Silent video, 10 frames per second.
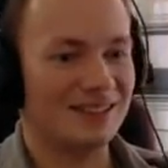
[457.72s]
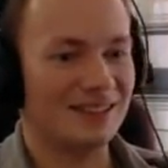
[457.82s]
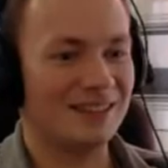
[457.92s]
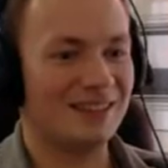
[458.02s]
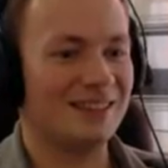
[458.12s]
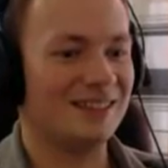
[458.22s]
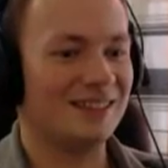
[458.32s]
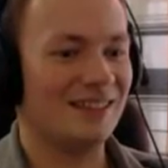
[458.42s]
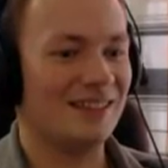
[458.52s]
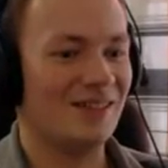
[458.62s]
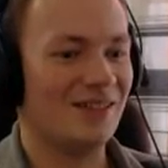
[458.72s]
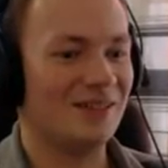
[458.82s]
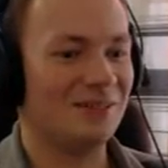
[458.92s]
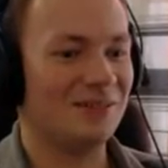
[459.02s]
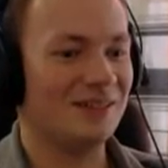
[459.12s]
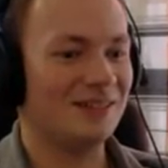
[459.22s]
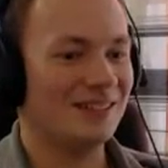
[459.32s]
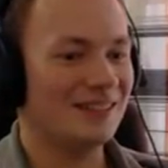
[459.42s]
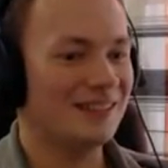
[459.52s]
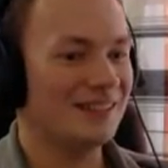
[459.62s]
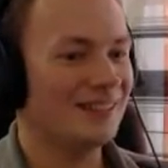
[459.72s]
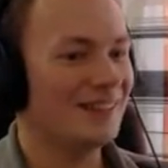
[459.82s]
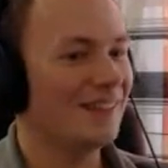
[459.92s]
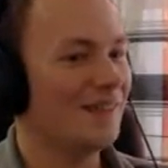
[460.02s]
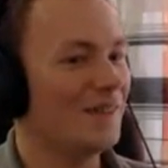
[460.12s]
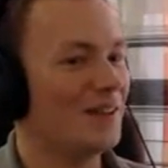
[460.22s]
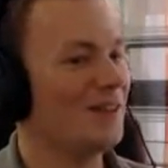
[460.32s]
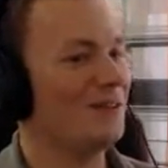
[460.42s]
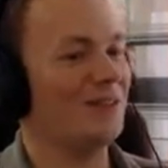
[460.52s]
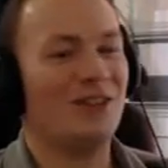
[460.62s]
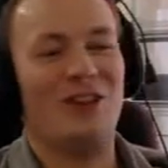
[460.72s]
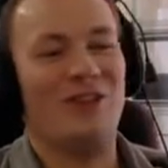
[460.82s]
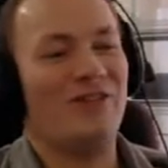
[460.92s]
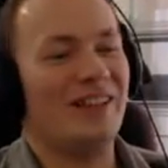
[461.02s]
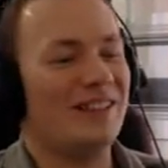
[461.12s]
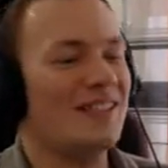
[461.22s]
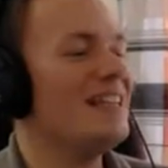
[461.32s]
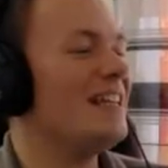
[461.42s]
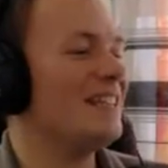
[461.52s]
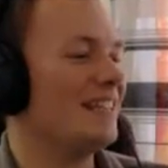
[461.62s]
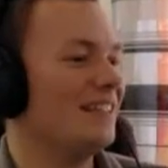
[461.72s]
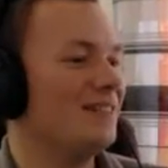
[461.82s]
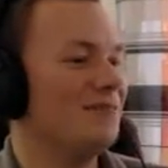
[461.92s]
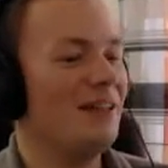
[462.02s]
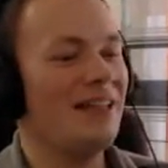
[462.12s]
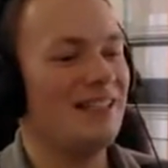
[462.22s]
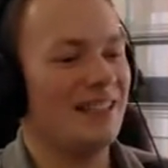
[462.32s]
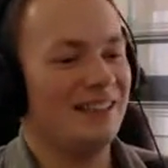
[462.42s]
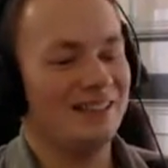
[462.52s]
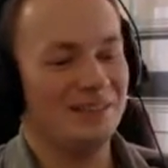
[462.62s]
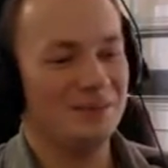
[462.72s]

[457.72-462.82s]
oh, this sounds horrible. There's all the coughing and sneezing and wheezing. I'm